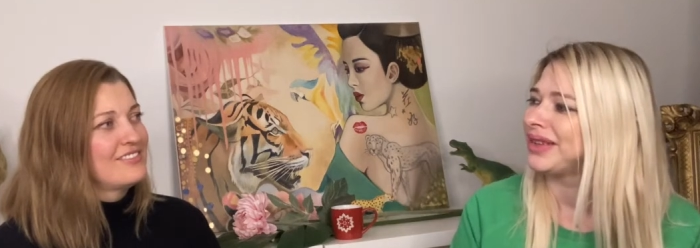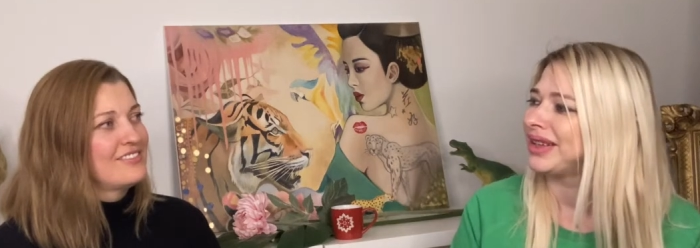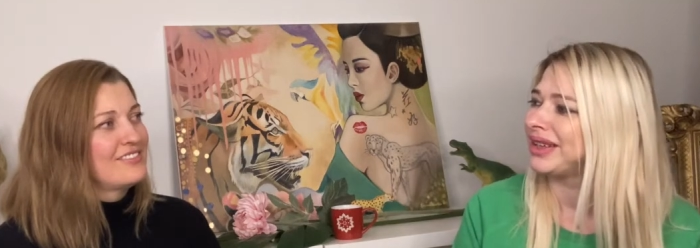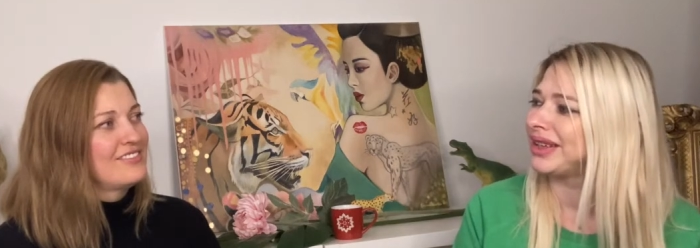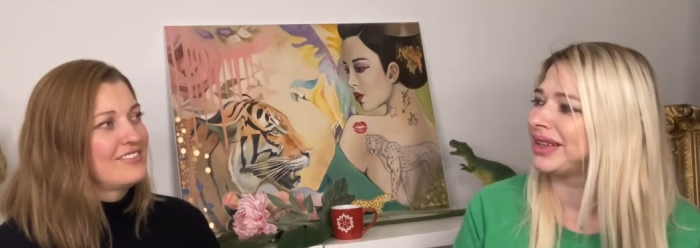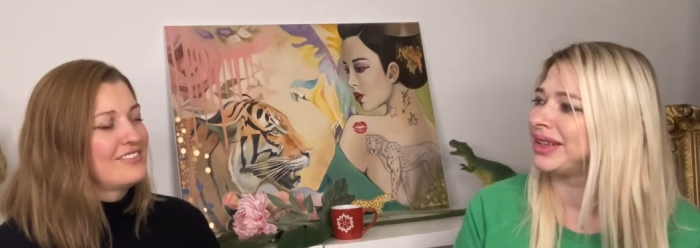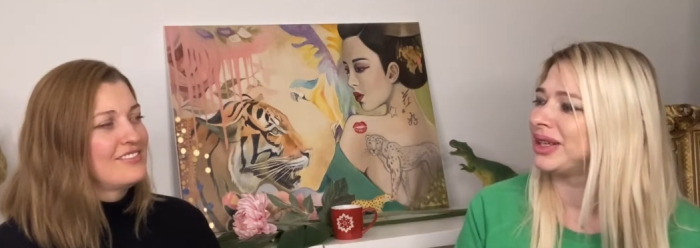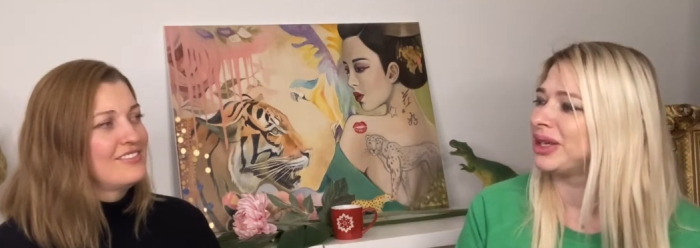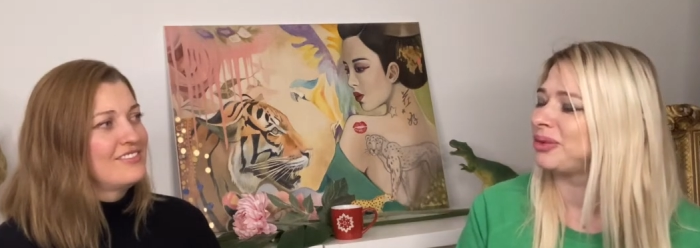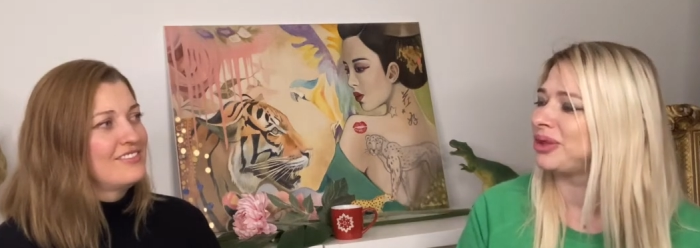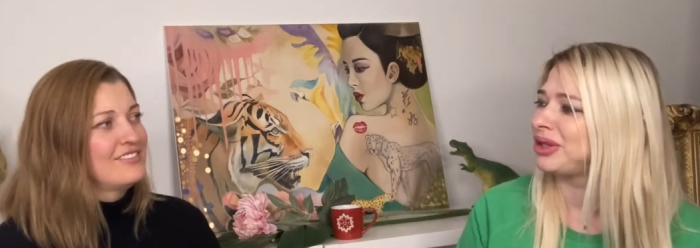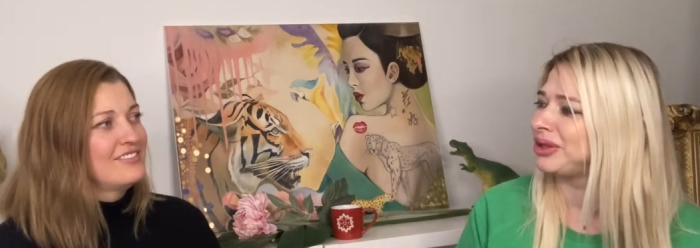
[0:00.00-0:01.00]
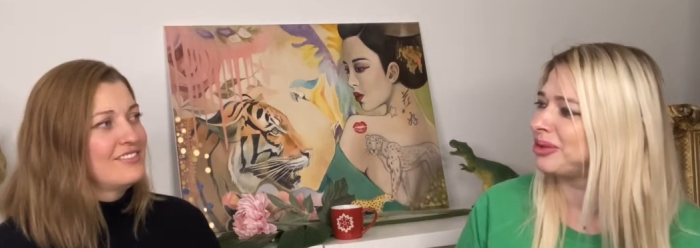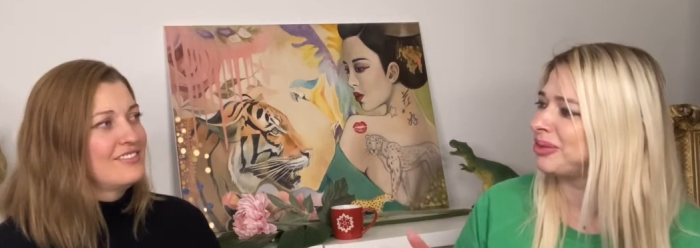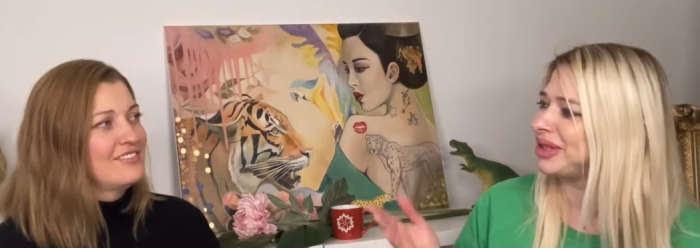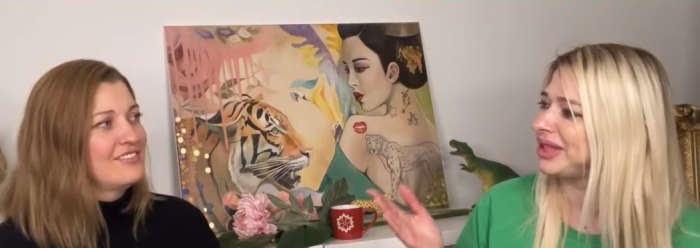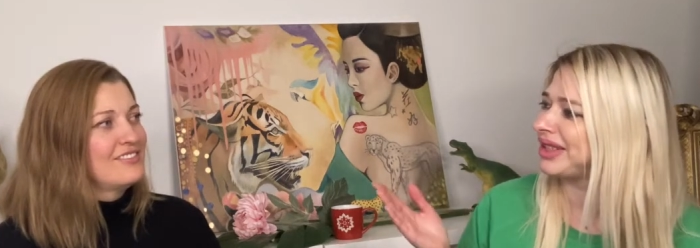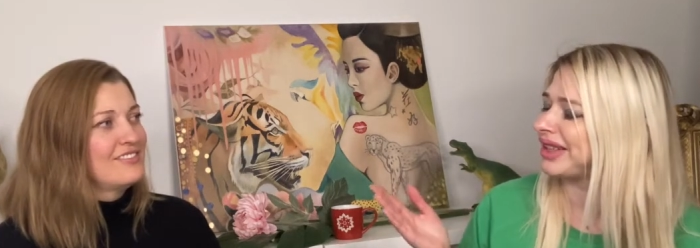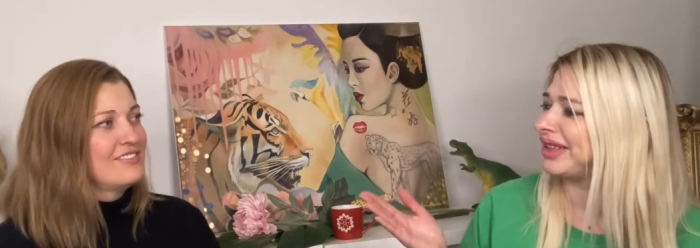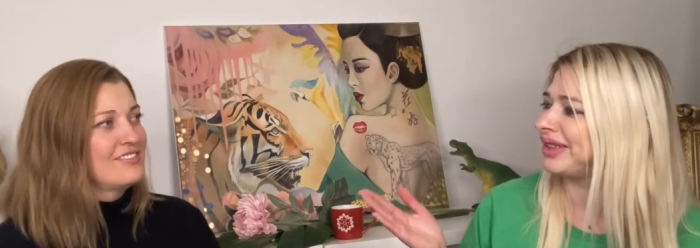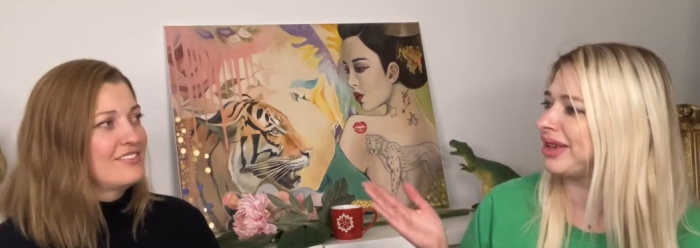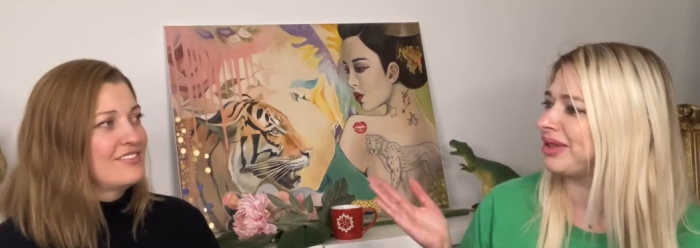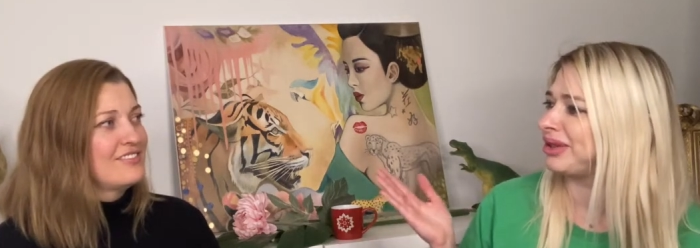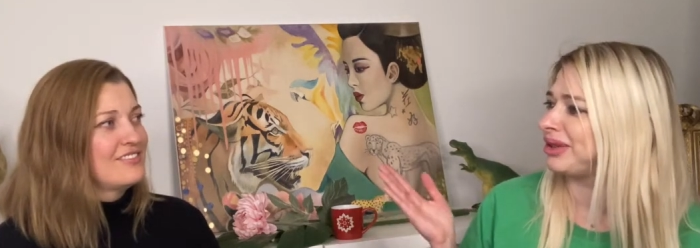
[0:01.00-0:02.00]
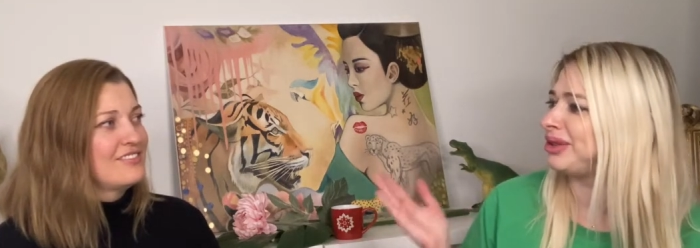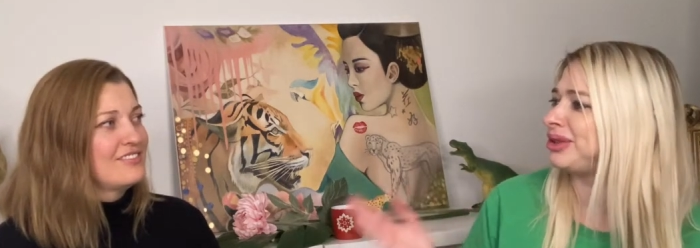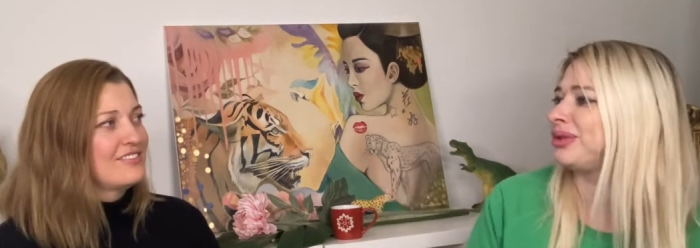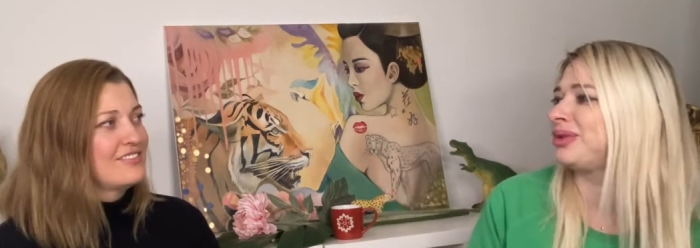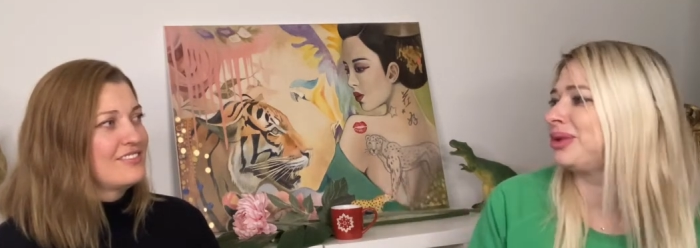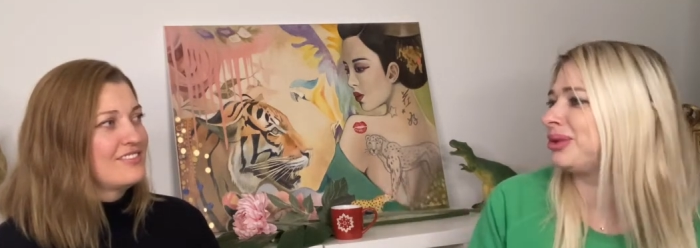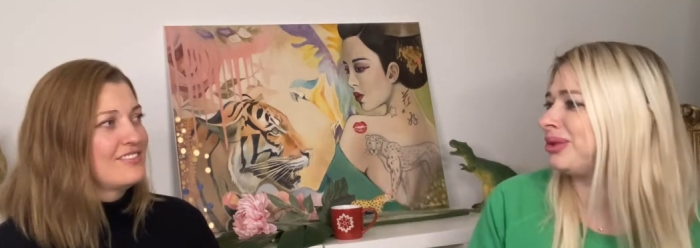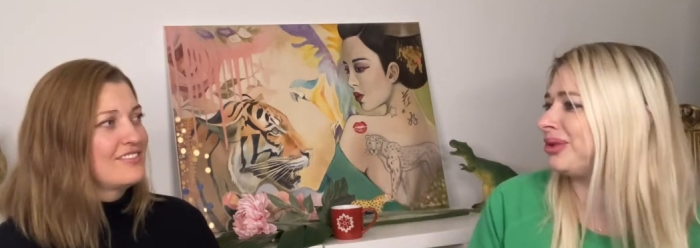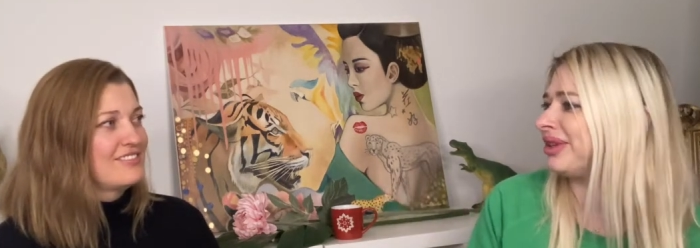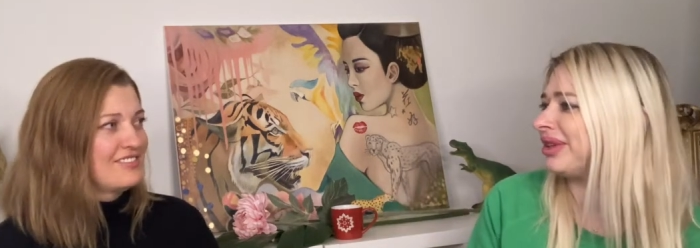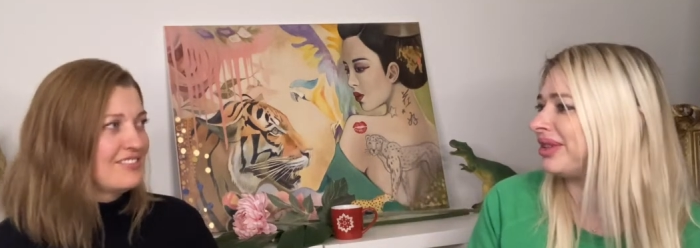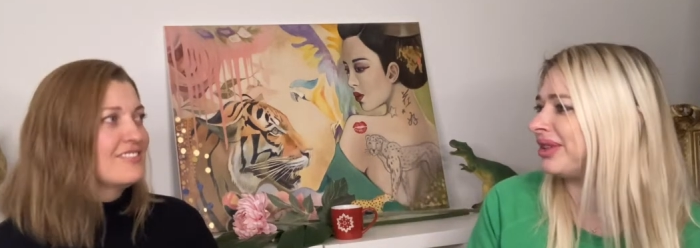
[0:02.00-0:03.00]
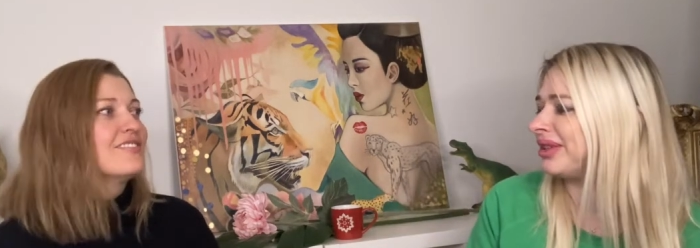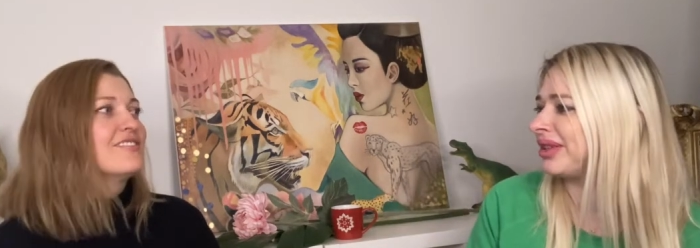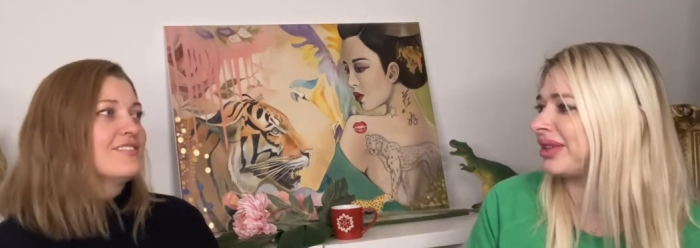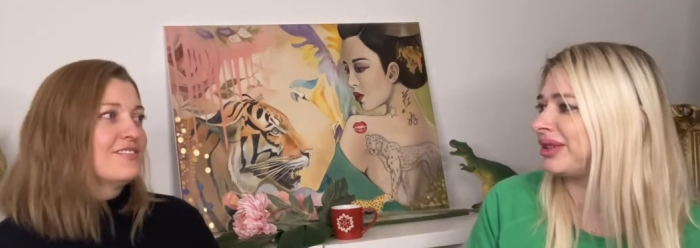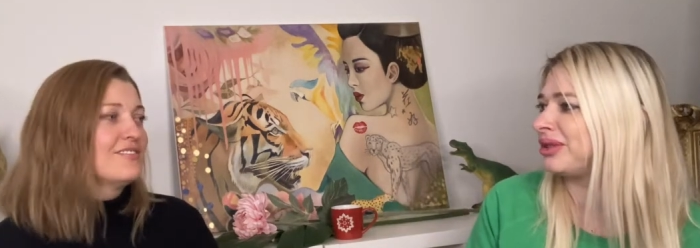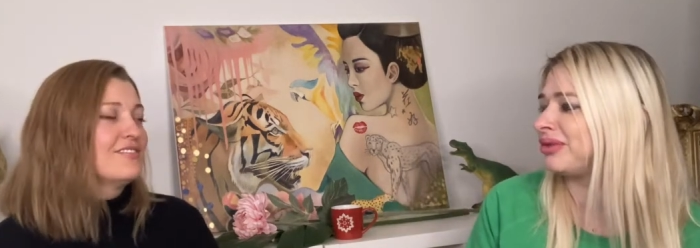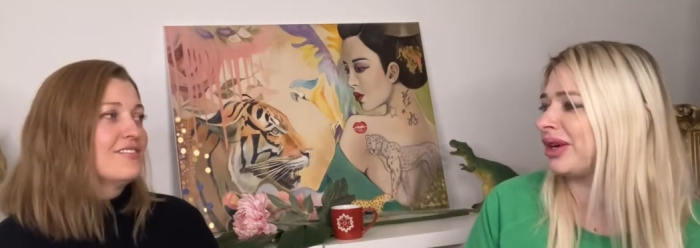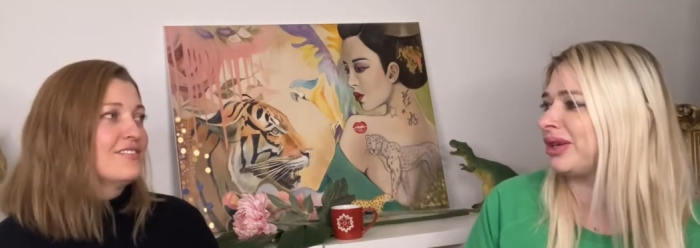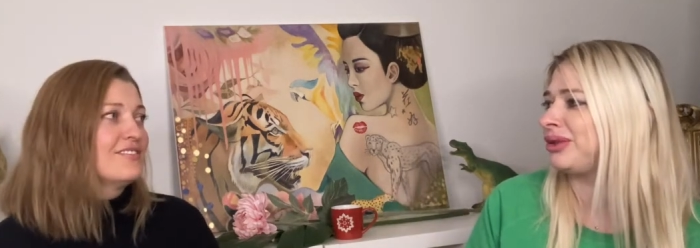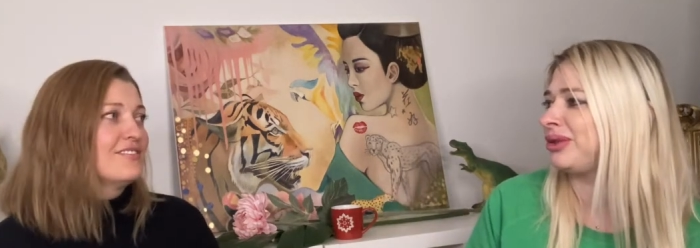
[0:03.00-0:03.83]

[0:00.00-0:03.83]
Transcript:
Speaker 1: uh, we're gonna make another interview, and then I'm gonna invite